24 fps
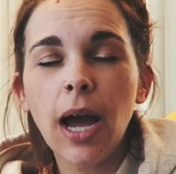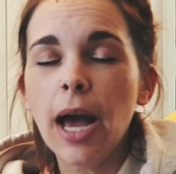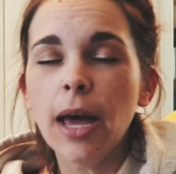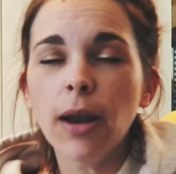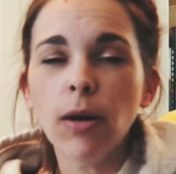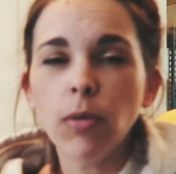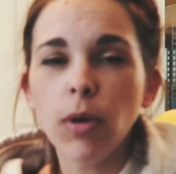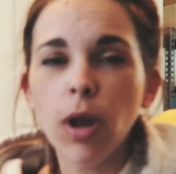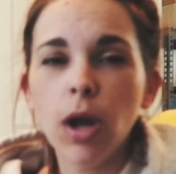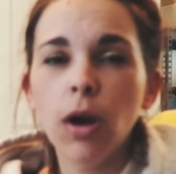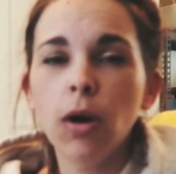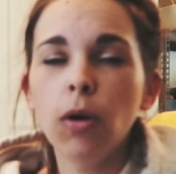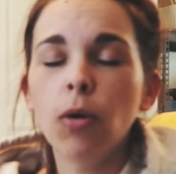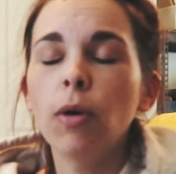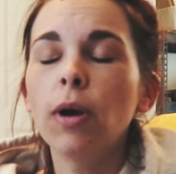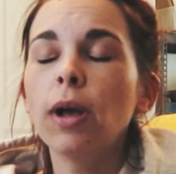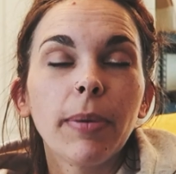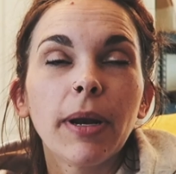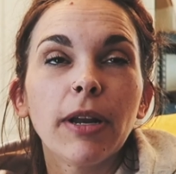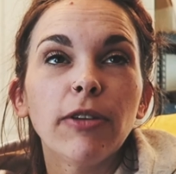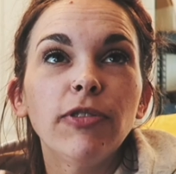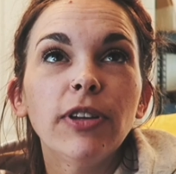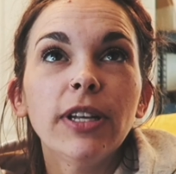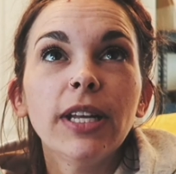I don't know.
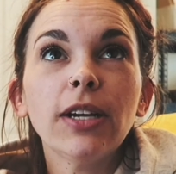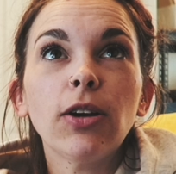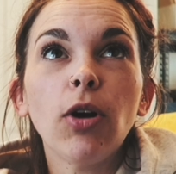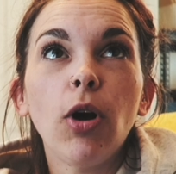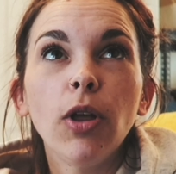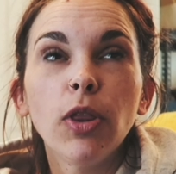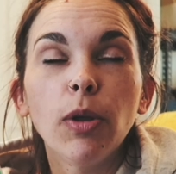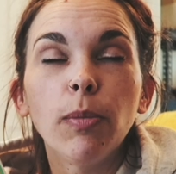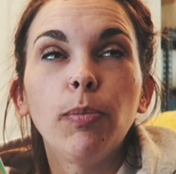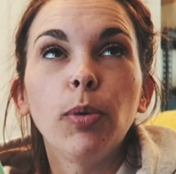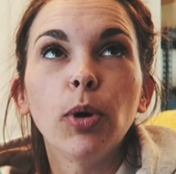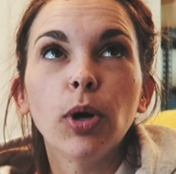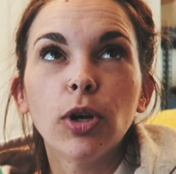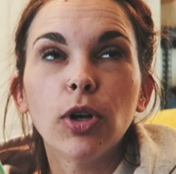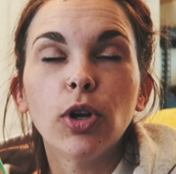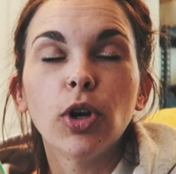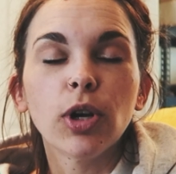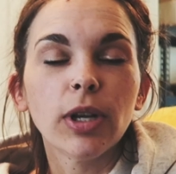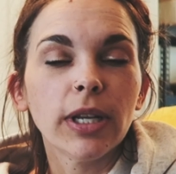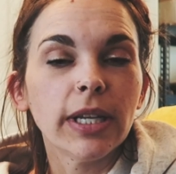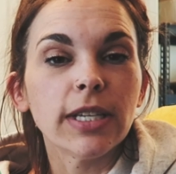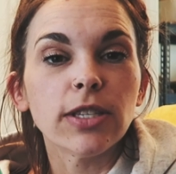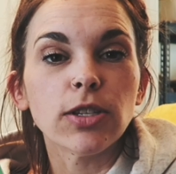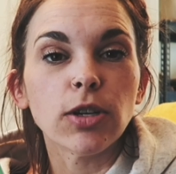But I feel like all the book
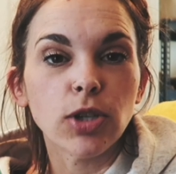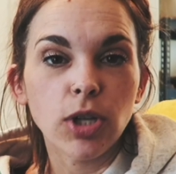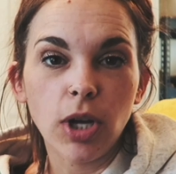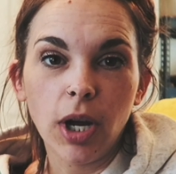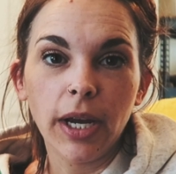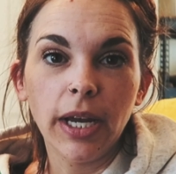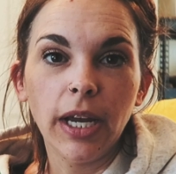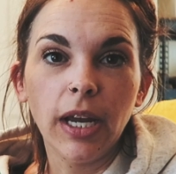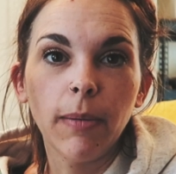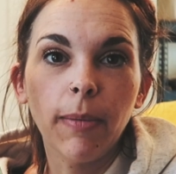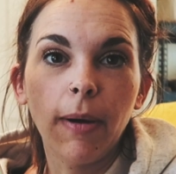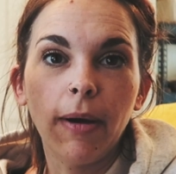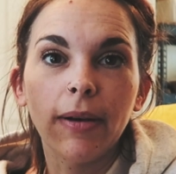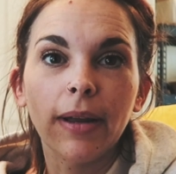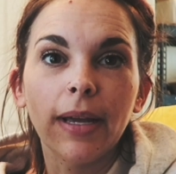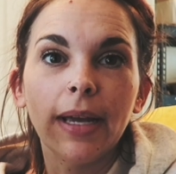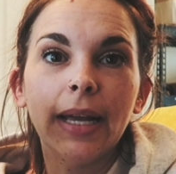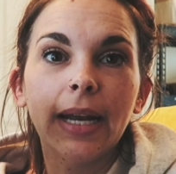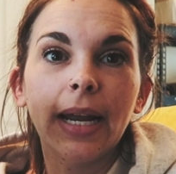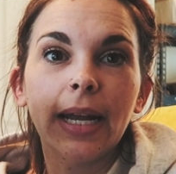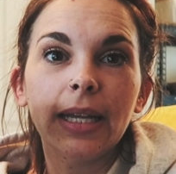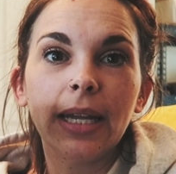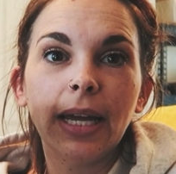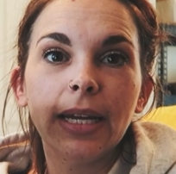girlies are talking about it.
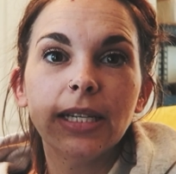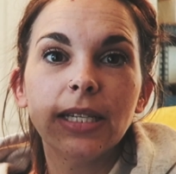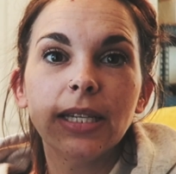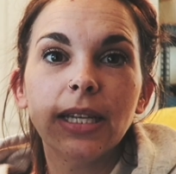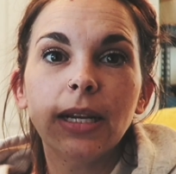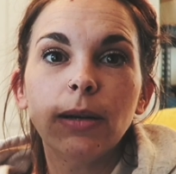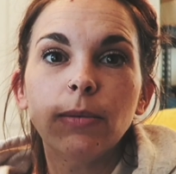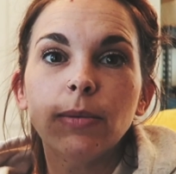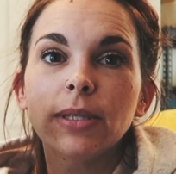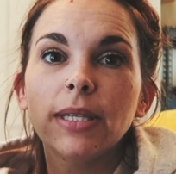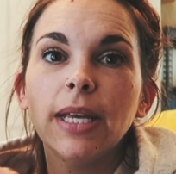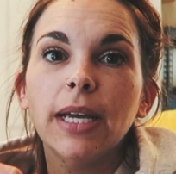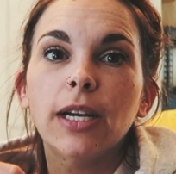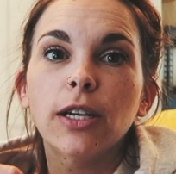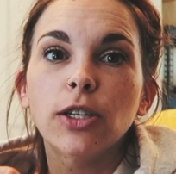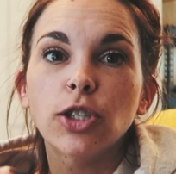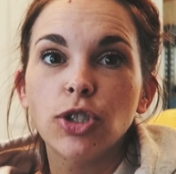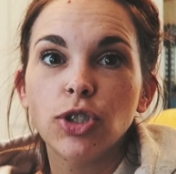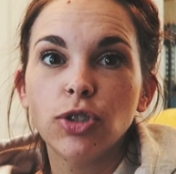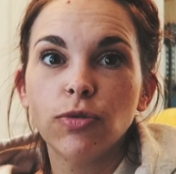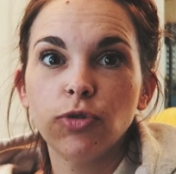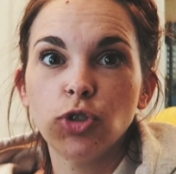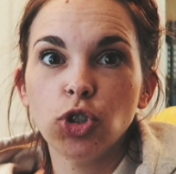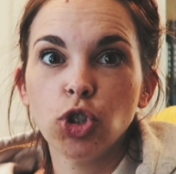And I liked that it was like a
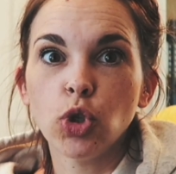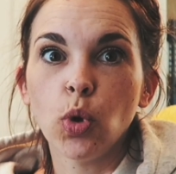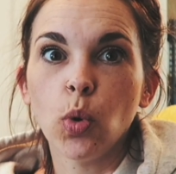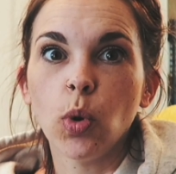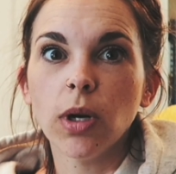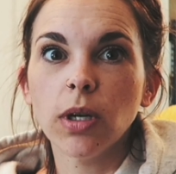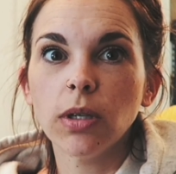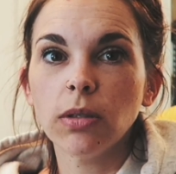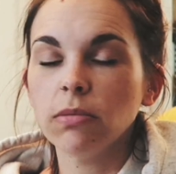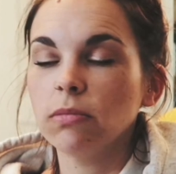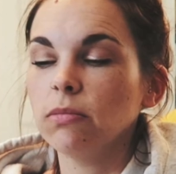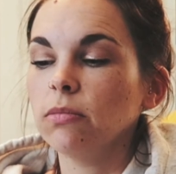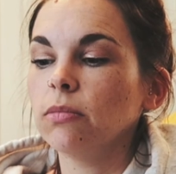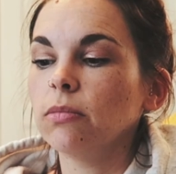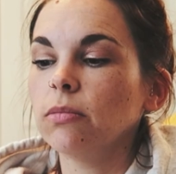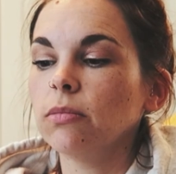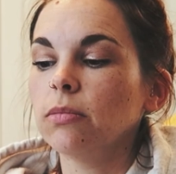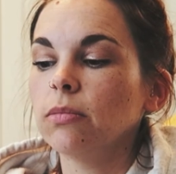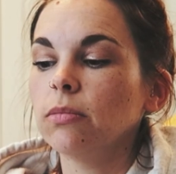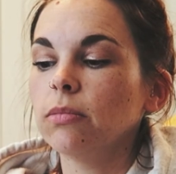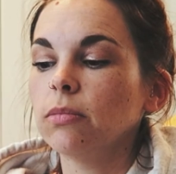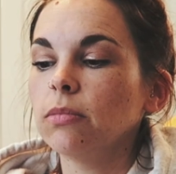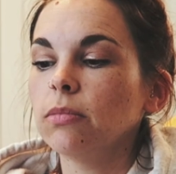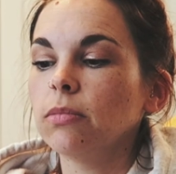short,
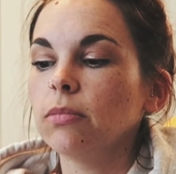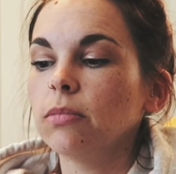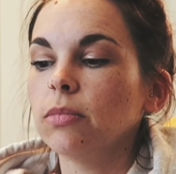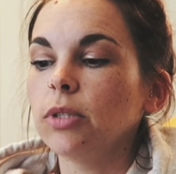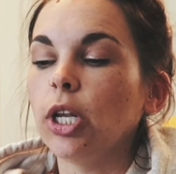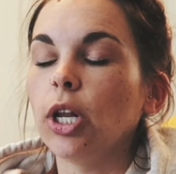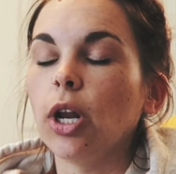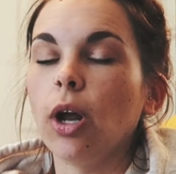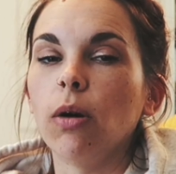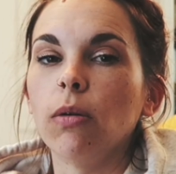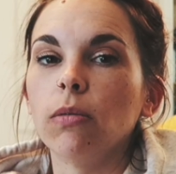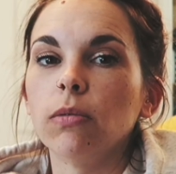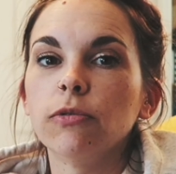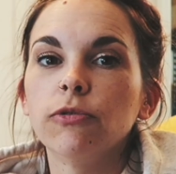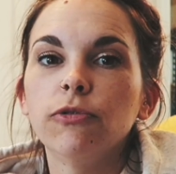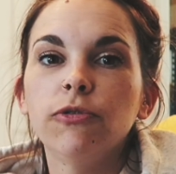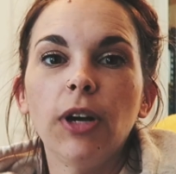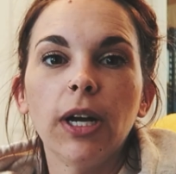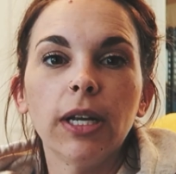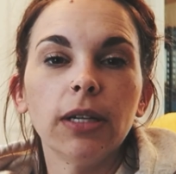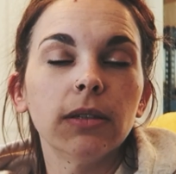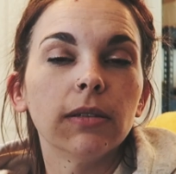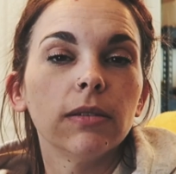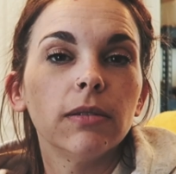you know,
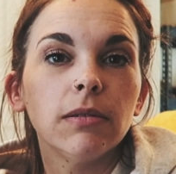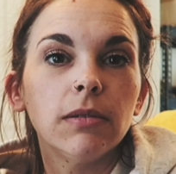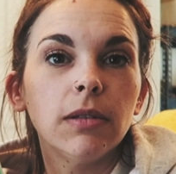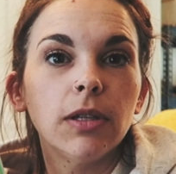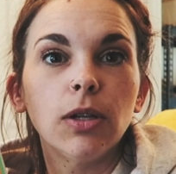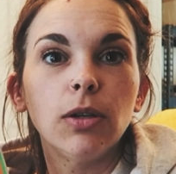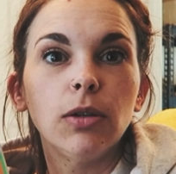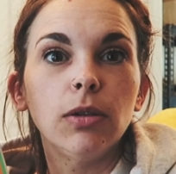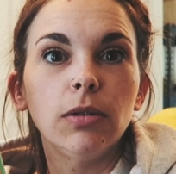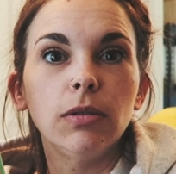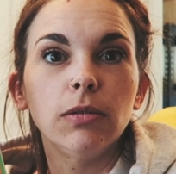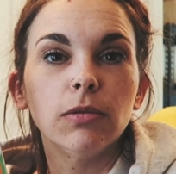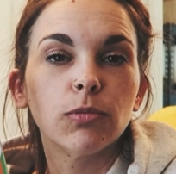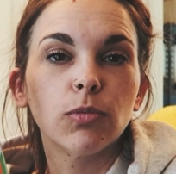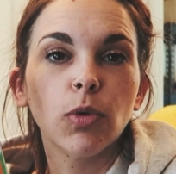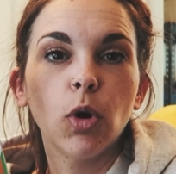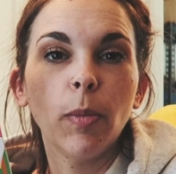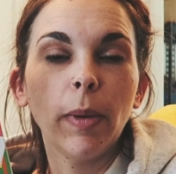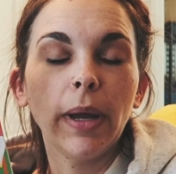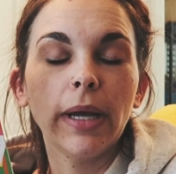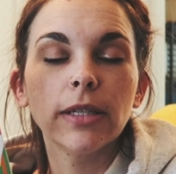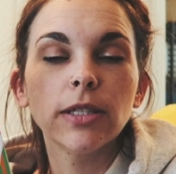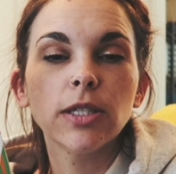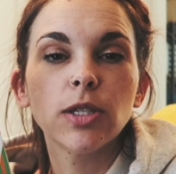fun little
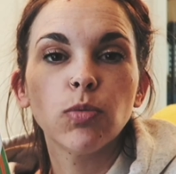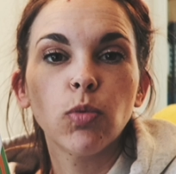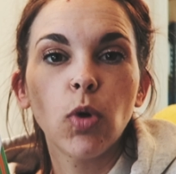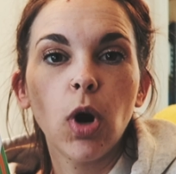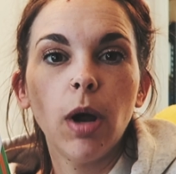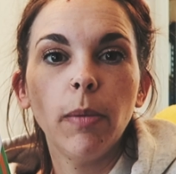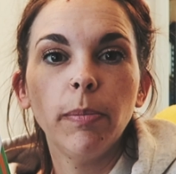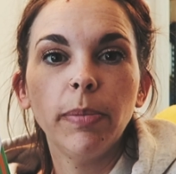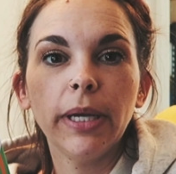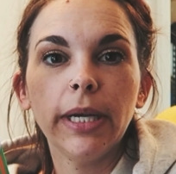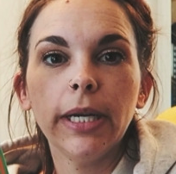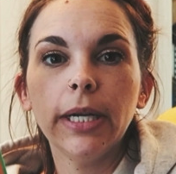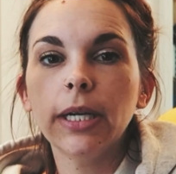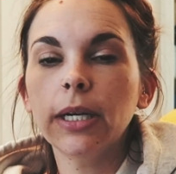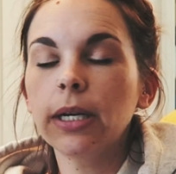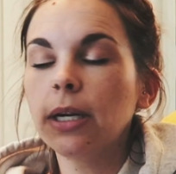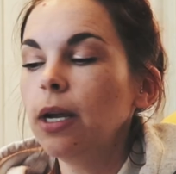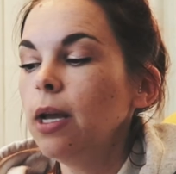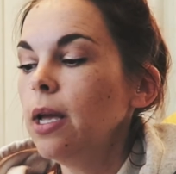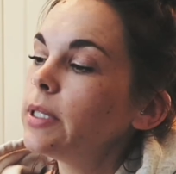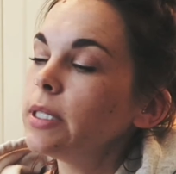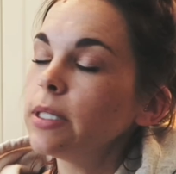romance romp here.